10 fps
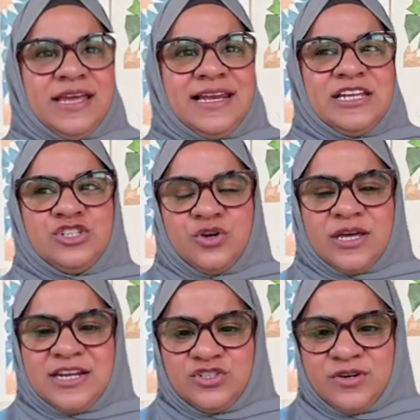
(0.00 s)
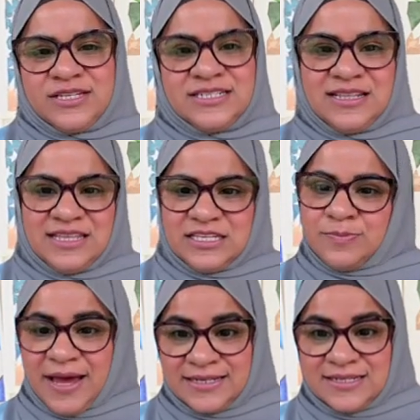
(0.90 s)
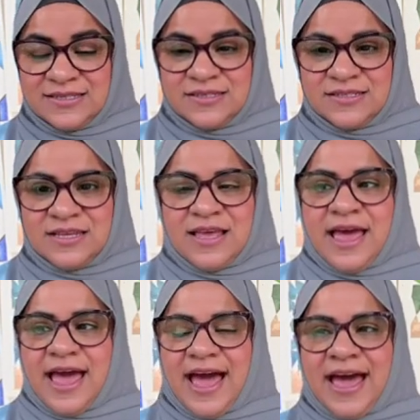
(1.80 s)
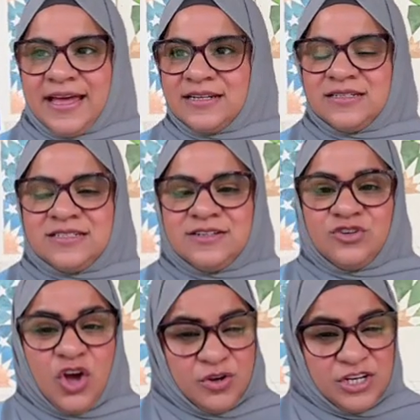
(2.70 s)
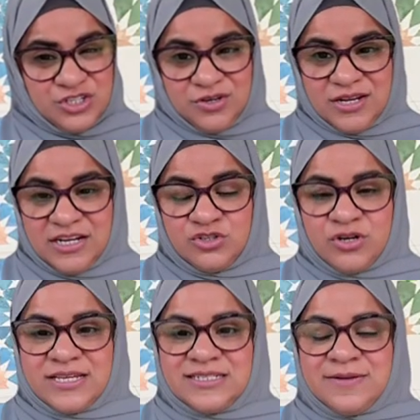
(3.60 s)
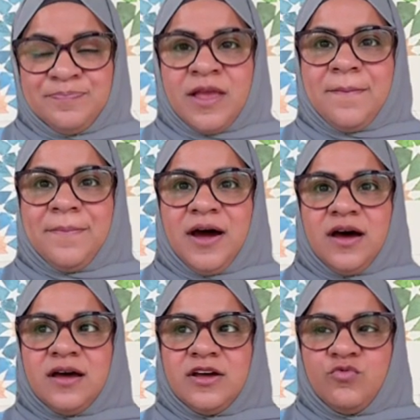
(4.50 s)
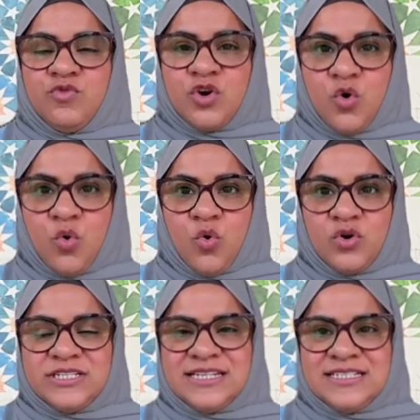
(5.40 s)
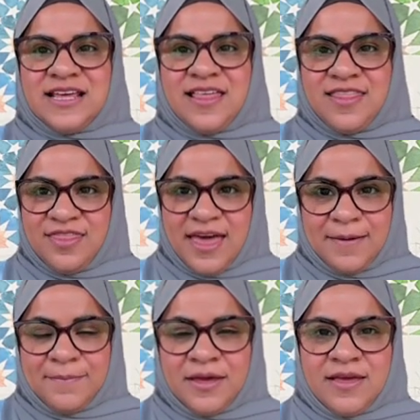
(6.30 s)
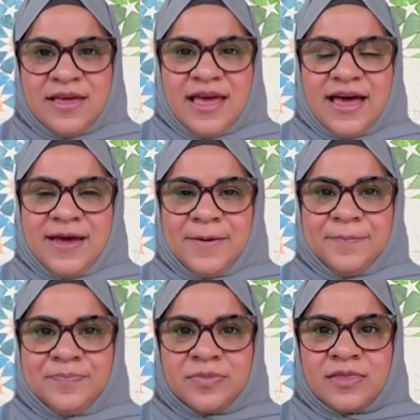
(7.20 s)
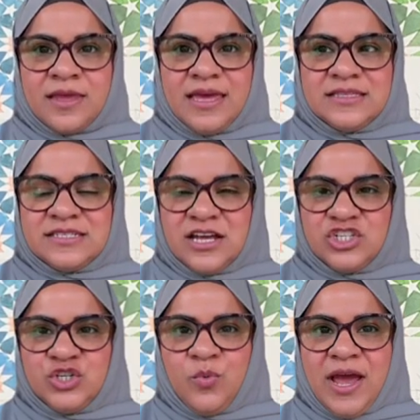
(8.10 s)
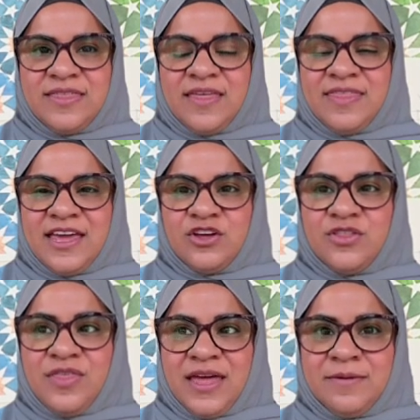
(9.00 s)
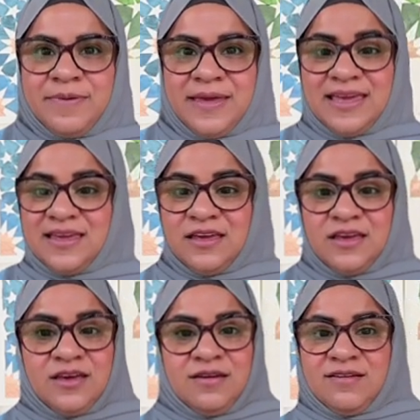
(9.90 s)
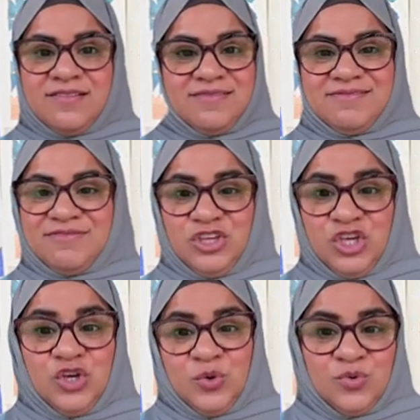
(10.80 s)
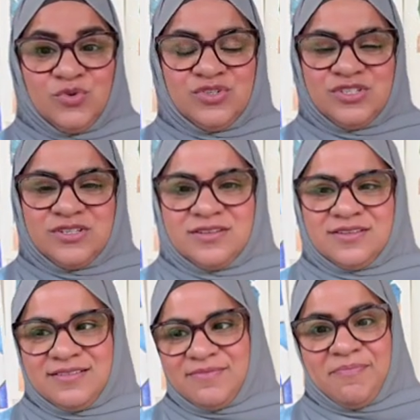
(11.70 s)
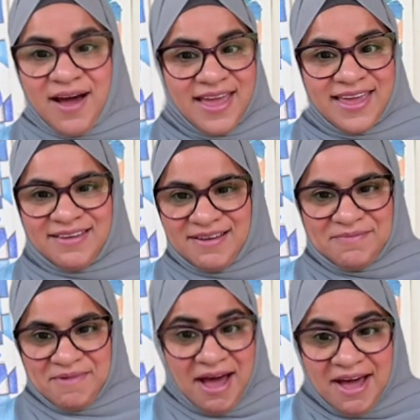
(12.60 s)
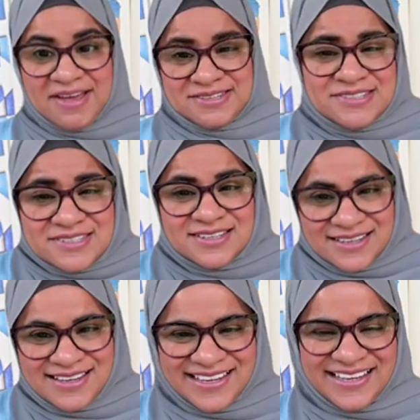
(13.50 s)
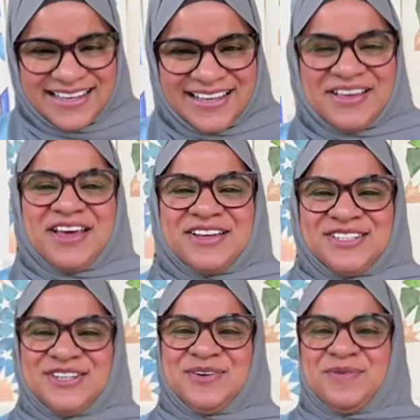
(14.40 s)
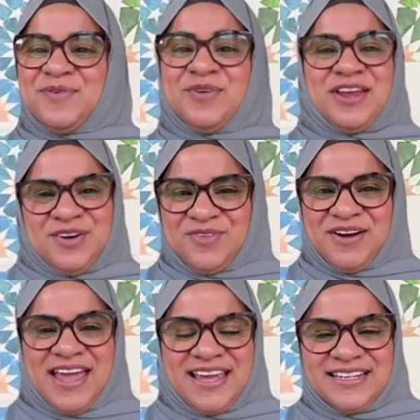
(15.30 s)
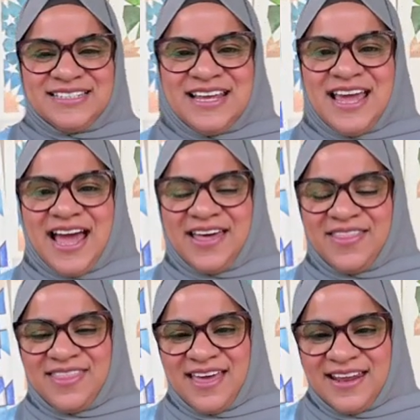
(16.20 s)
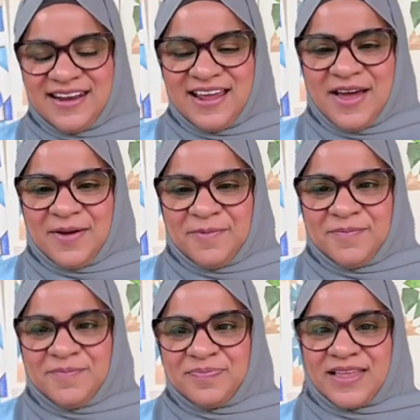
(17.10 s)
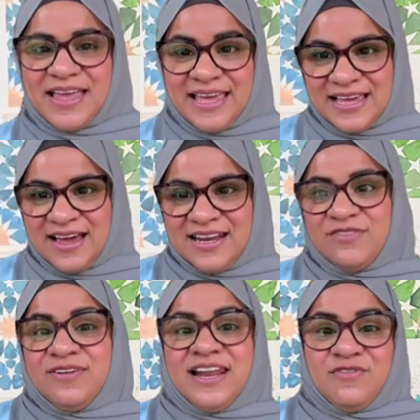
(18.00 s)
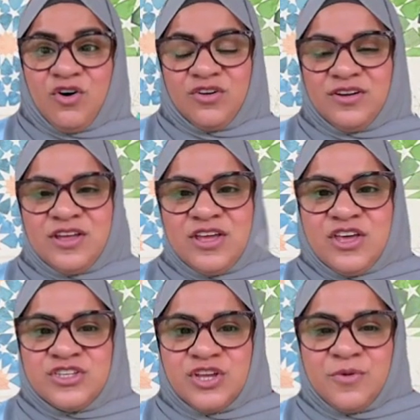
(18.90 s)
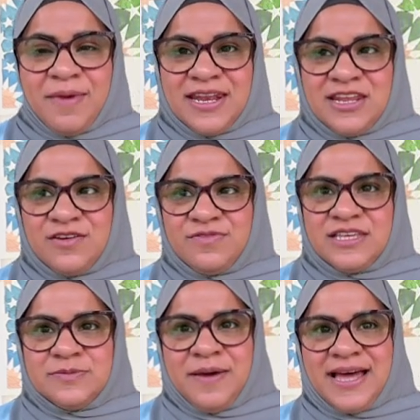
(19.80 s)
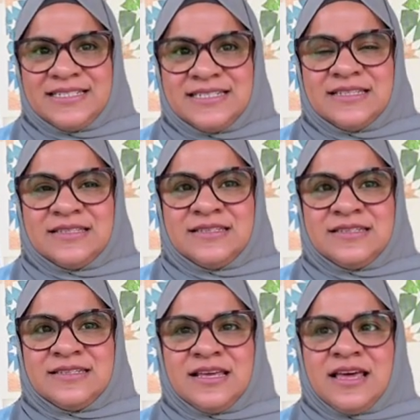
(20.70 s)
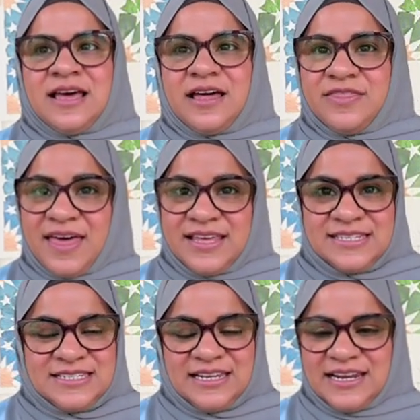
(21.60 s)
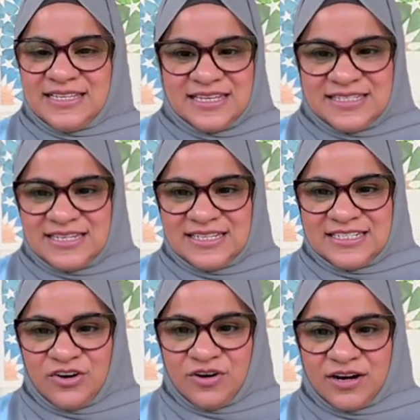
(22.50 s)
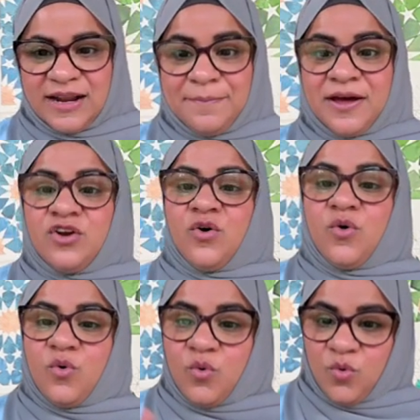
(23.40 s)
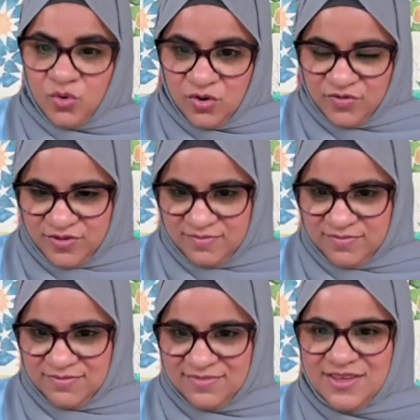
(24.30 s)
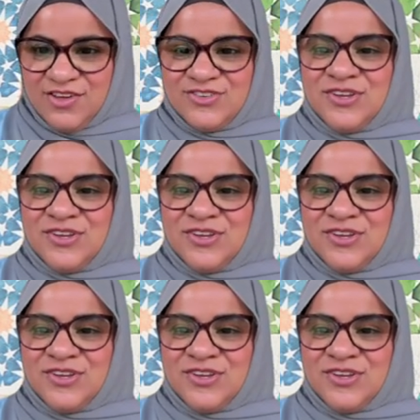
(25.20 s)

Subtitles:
really took an interest in these patterns, and not only took an interest, but recorded them in such a way that they could then be used by us to recreate and then it kind of live on. So many of these patterns, they still exist historically, but not all of them.